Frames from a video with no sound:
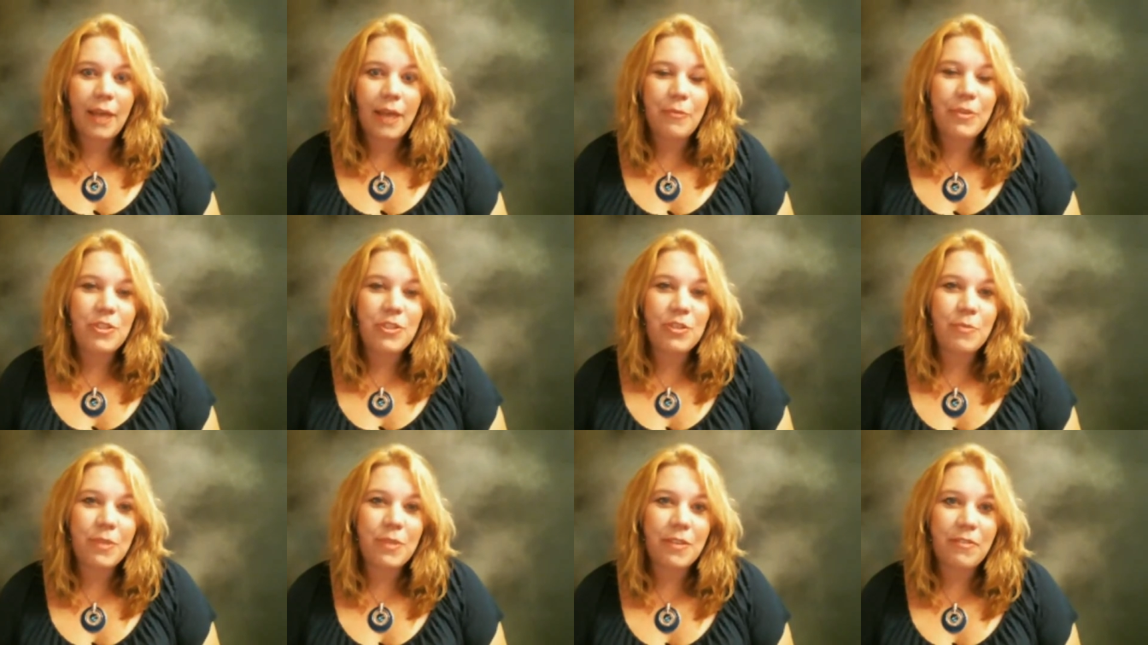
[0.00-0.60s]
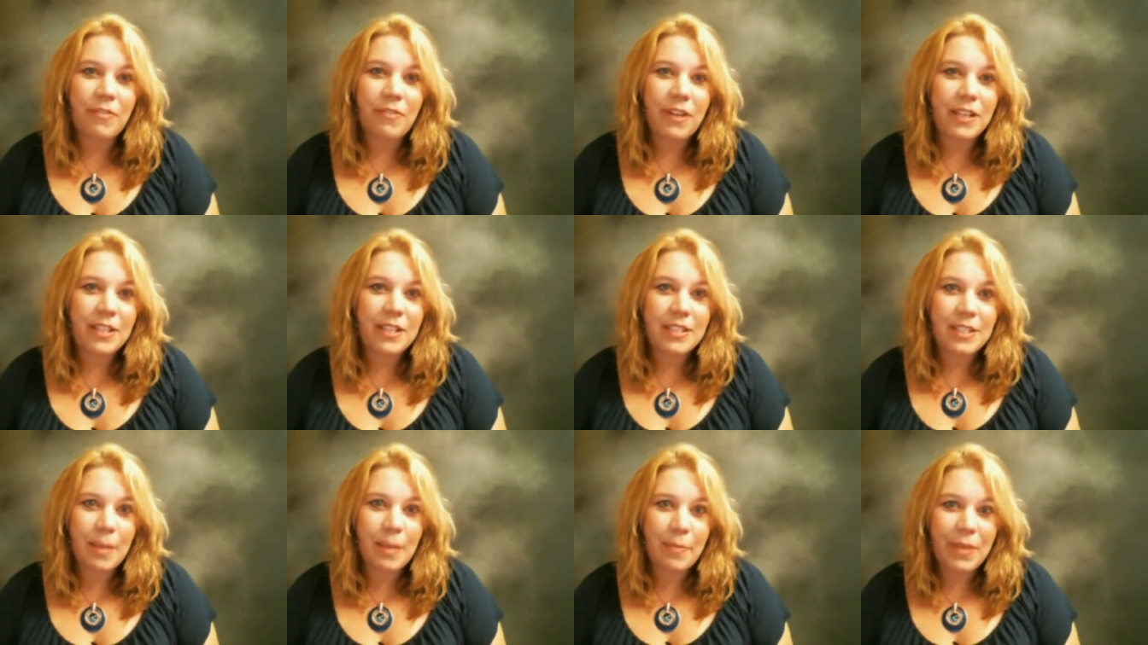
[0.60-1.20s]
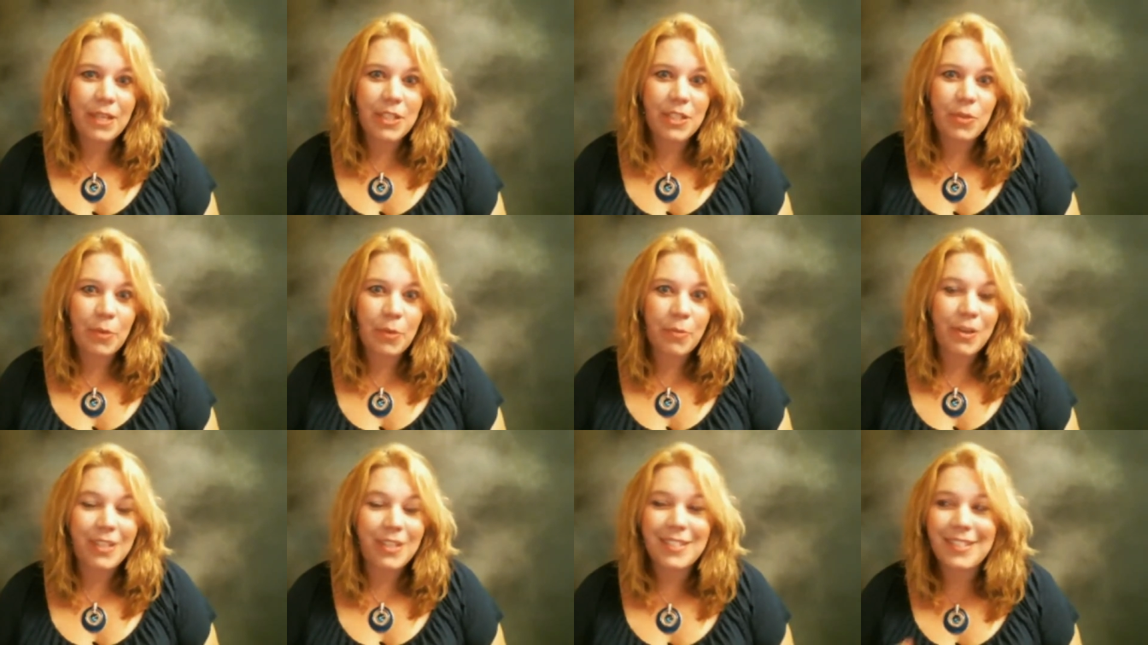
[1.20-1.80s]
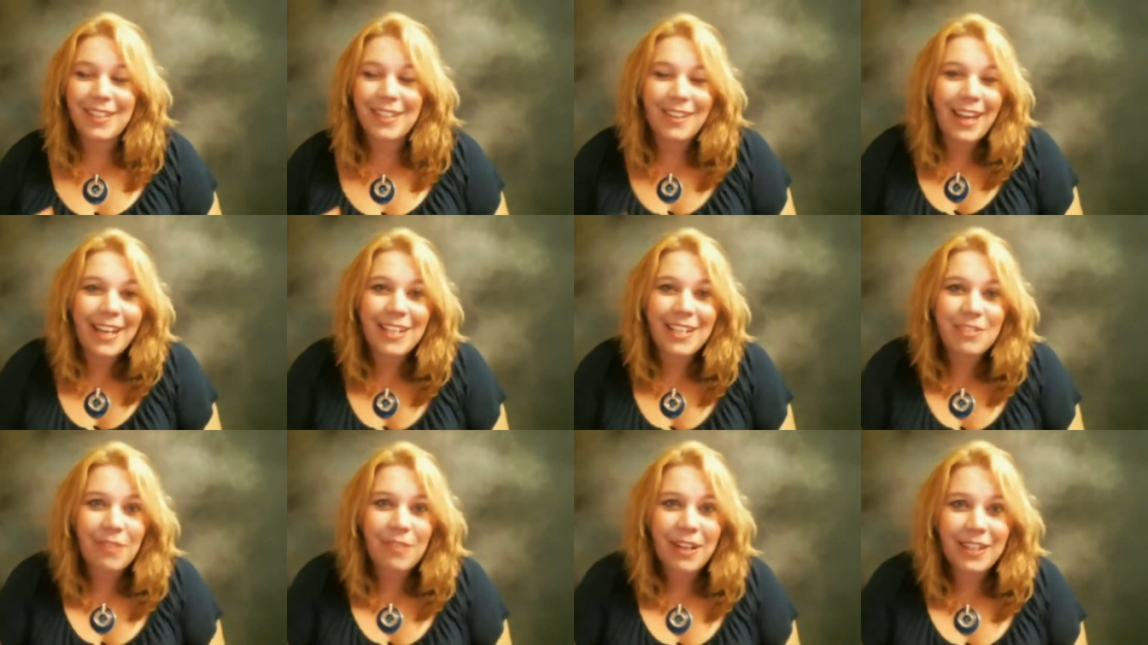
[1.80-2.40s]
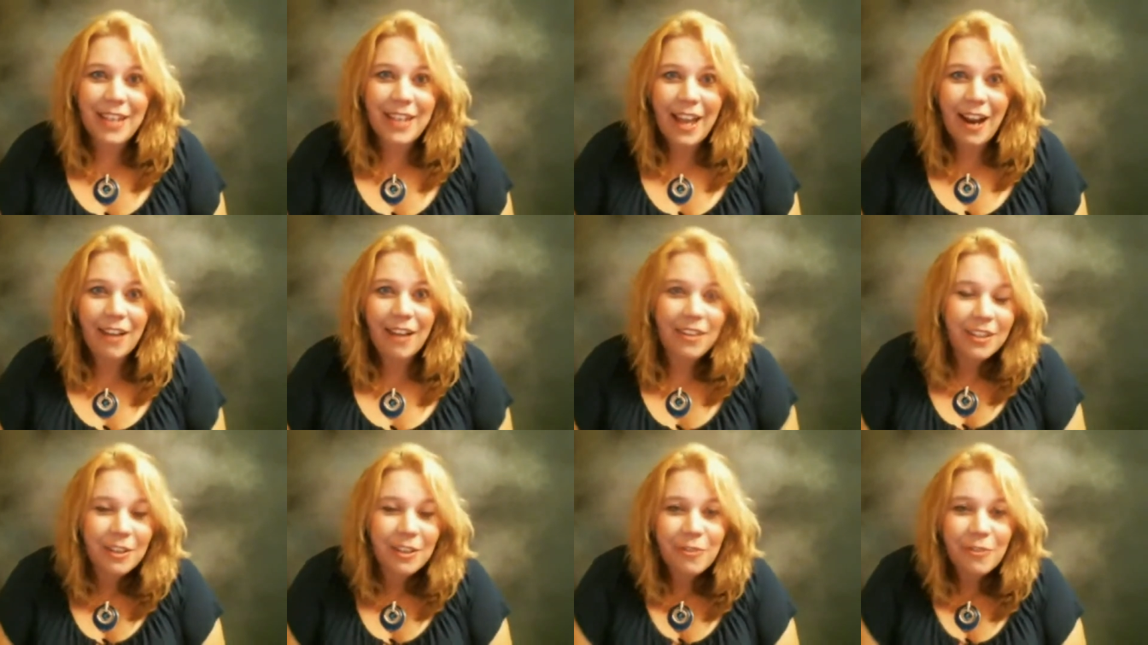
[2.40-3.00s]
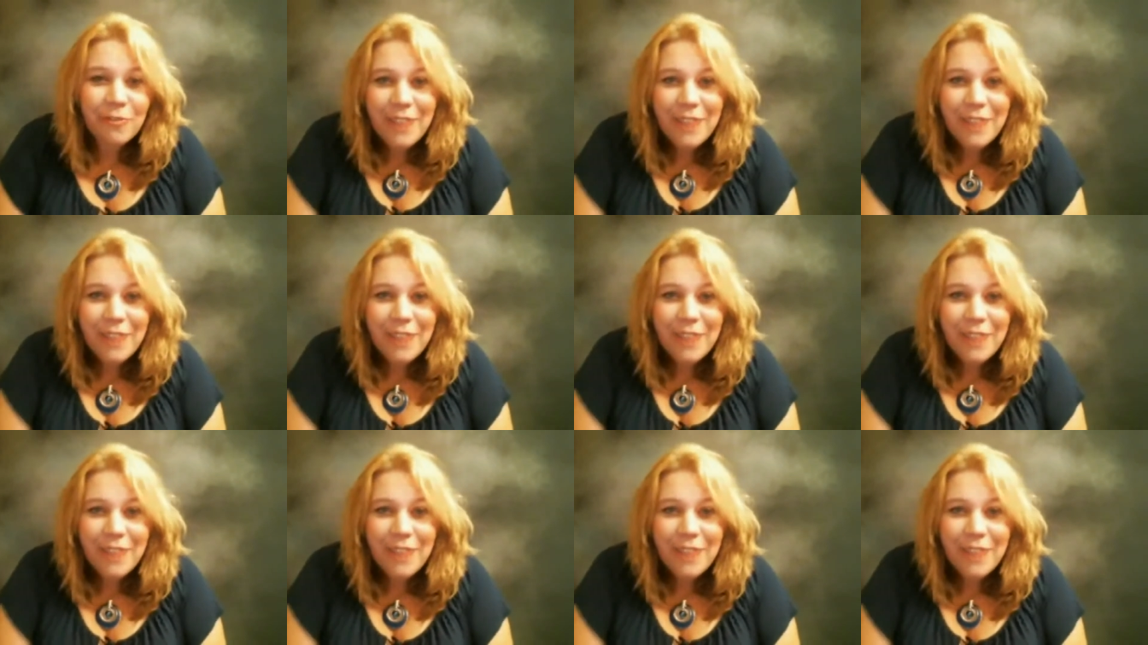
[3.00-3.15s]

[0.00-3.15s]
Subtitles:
and we shouldn't be afraid to step into it because the light is right there. The little